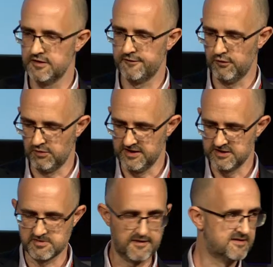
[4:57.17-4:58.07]
forward in
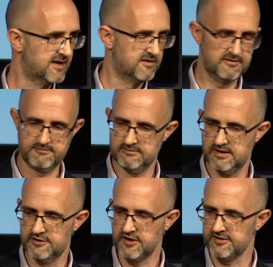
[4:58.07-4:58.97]
terms of
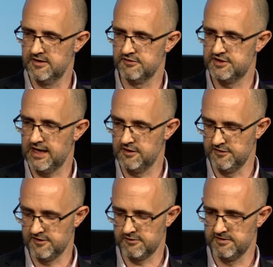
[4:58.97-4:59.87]
addressing those
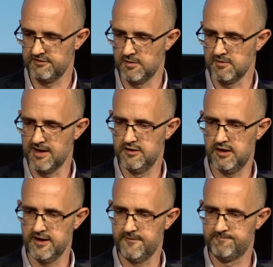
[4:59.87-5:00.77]
challenges that we spoke about
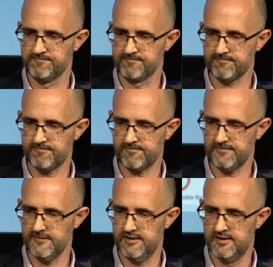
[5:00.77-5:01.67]
earlier.
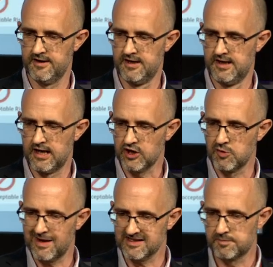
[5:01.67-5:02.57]
I'll come
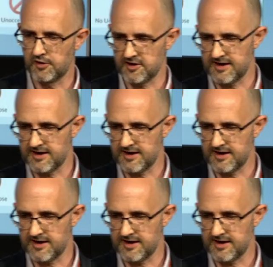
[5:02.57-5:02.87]
back to product